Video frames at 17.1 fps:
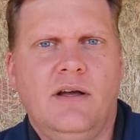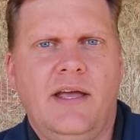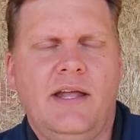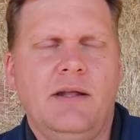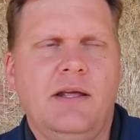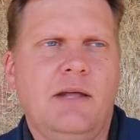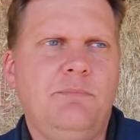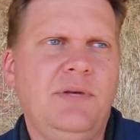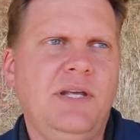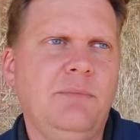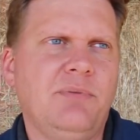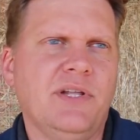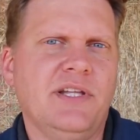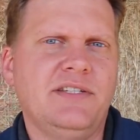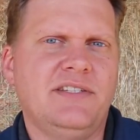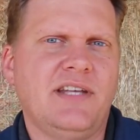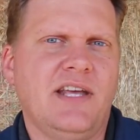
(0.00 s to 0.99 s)
And, and
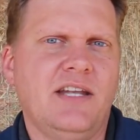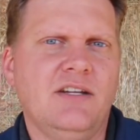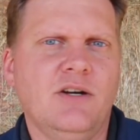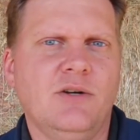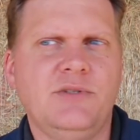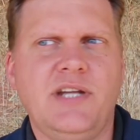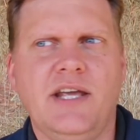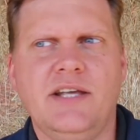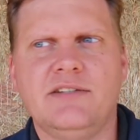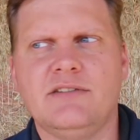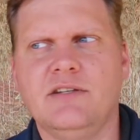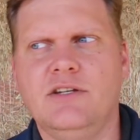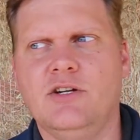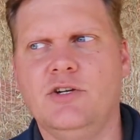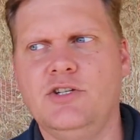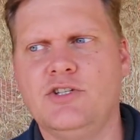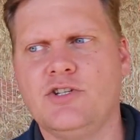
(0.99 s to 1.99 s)
people had said, go take,
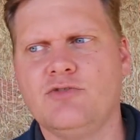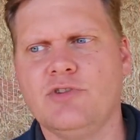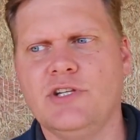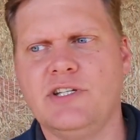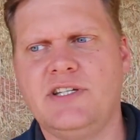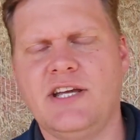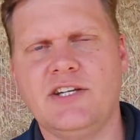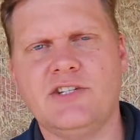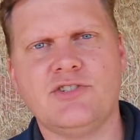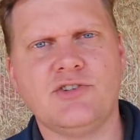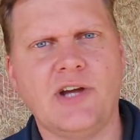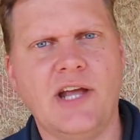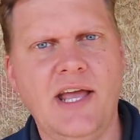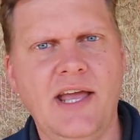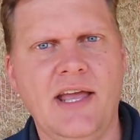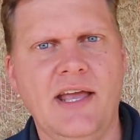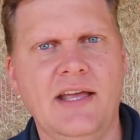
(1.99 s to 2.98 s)
you know, you should really test
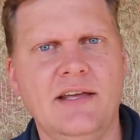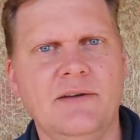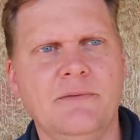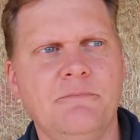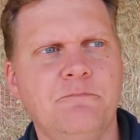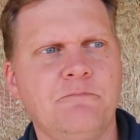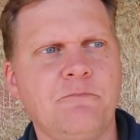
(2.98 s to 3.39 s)
your hay